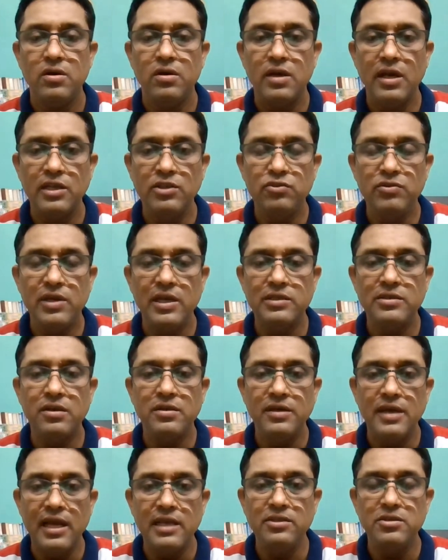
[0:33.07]

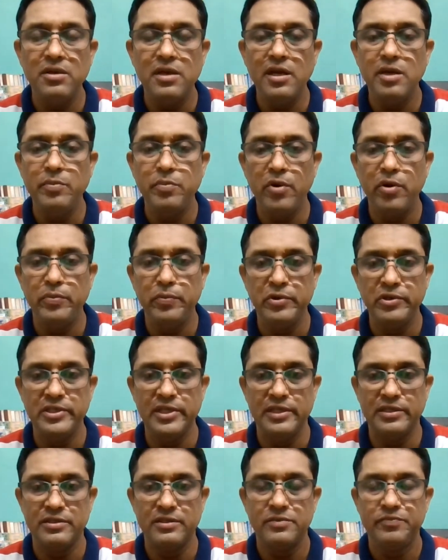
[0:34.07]
Education Nature and
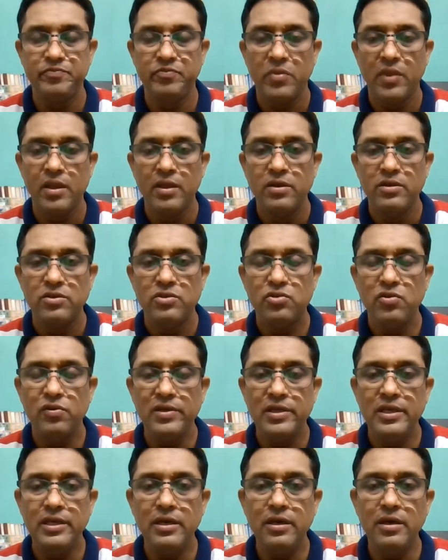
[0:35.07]
Purposes. So
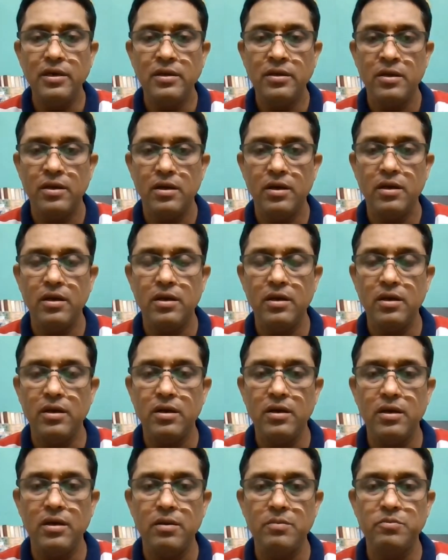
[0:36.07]
here
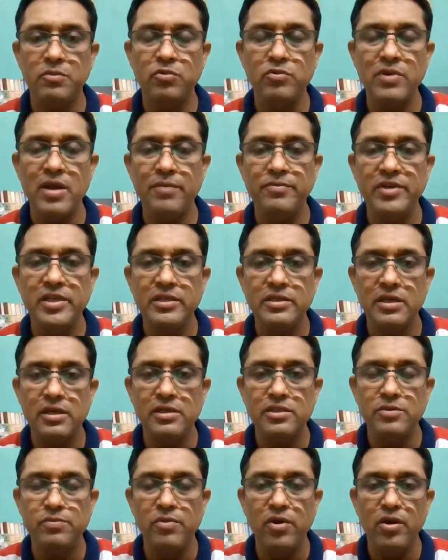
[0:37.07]
we have
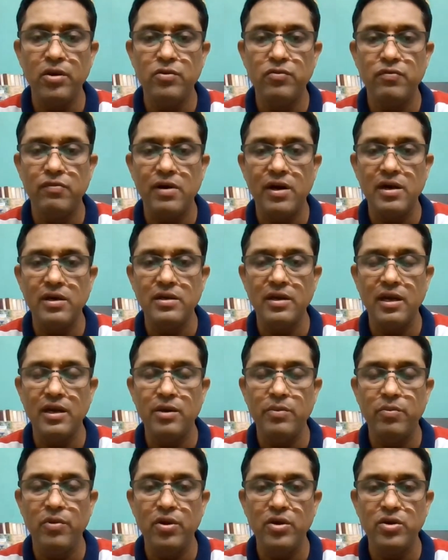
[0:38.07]
discussed block 1
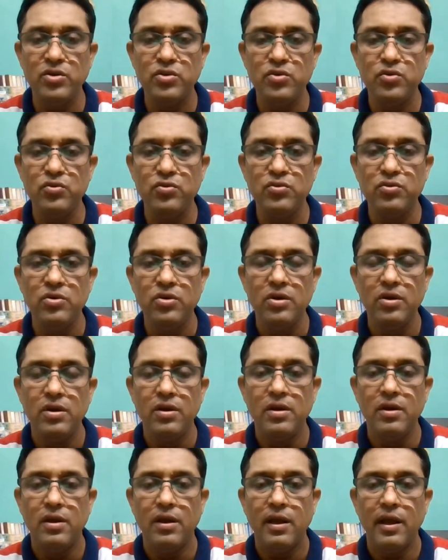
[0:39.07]
and block 2,
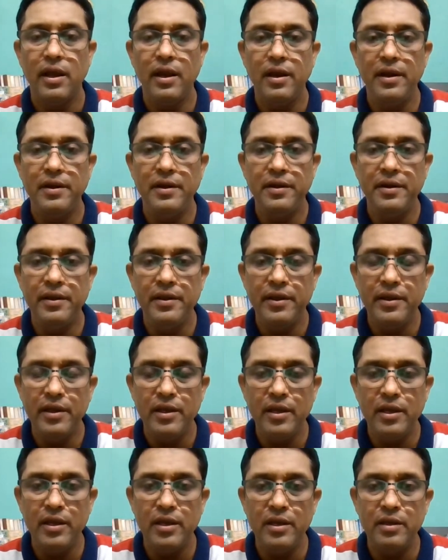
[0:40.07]
and
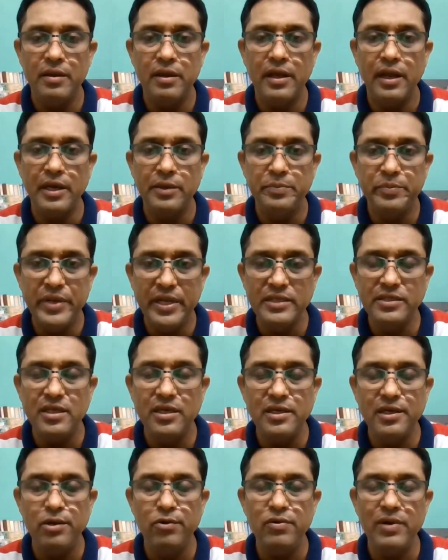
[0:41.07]

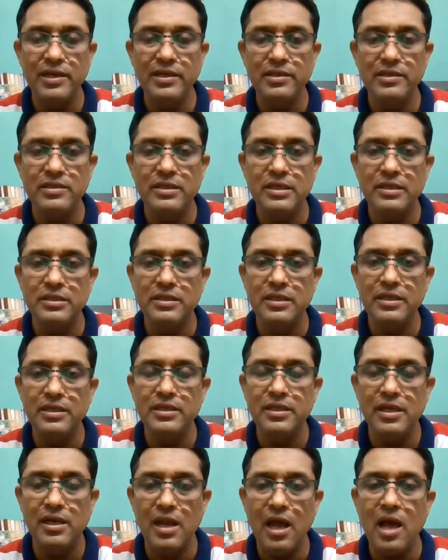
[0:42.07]
presently we are discussing
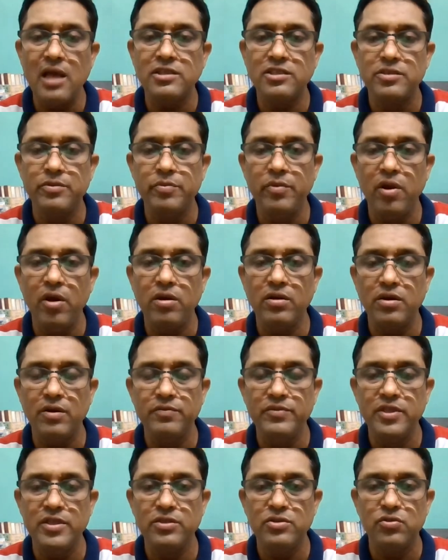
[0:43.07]
the last block of
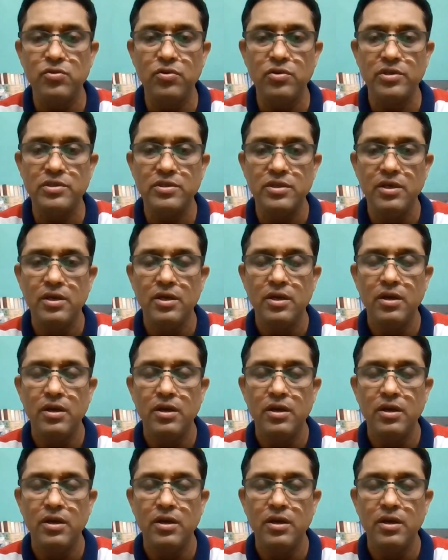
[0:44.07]
this course,